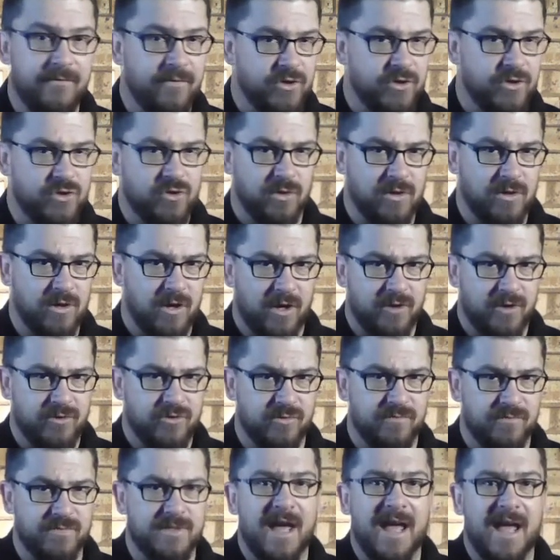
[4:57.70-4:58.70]
Many virtual
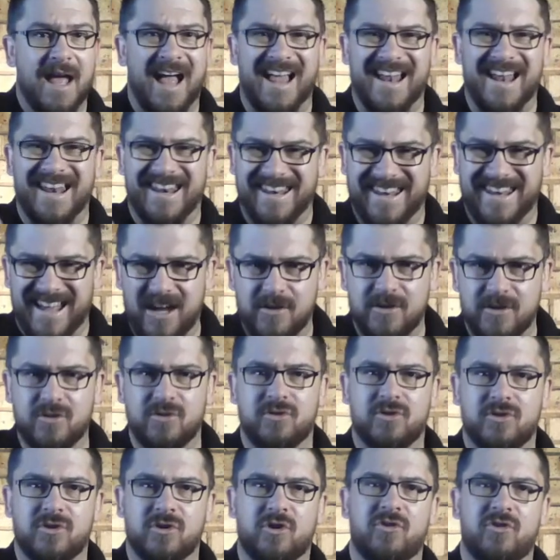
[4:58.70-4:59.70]
classrooms
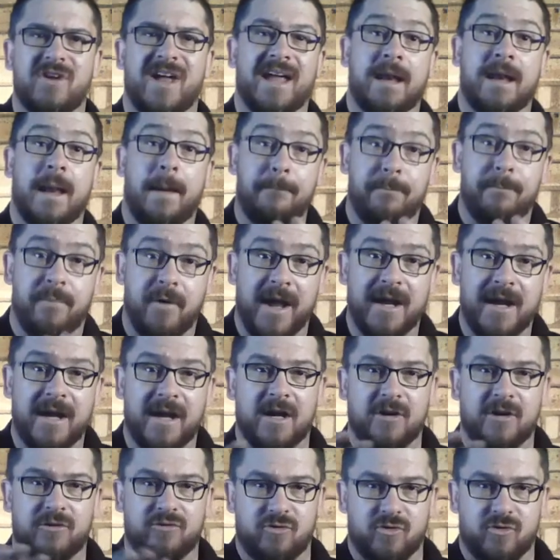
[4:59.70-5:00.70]
allow you to create
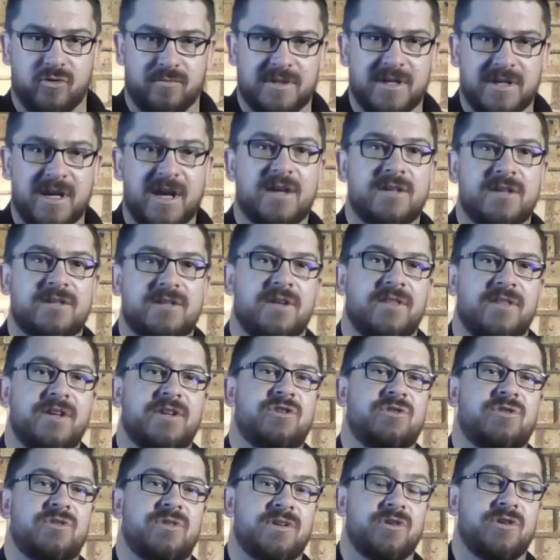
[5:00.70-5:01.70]
breakout rooms
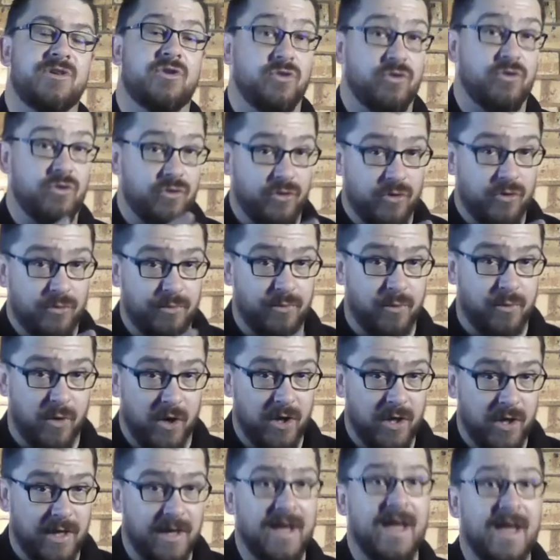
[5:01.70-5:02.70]
so that you can do
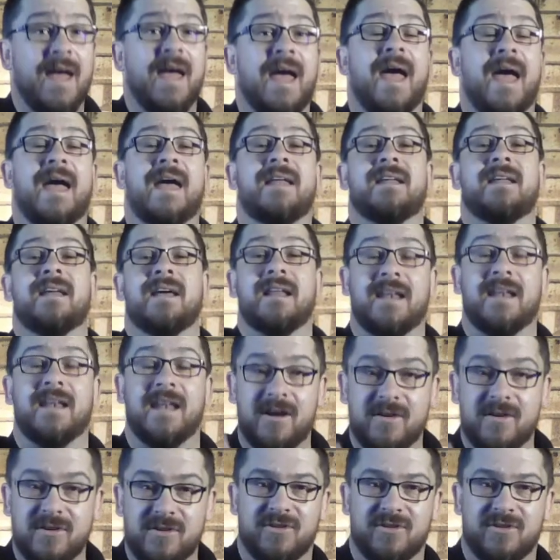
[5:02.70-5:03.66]
group work and